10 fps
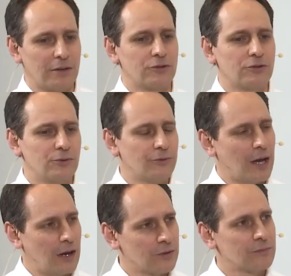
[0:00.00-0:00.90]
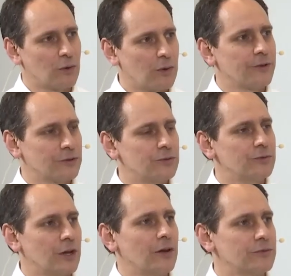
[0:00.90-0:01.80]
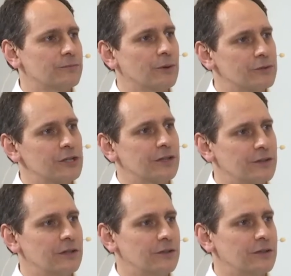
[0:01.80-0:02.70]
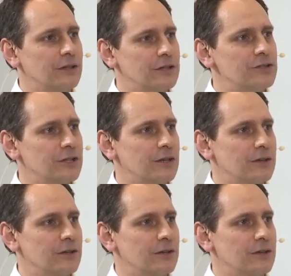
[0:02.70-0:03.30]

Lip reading: 2,000, more than 2,000 projects each year.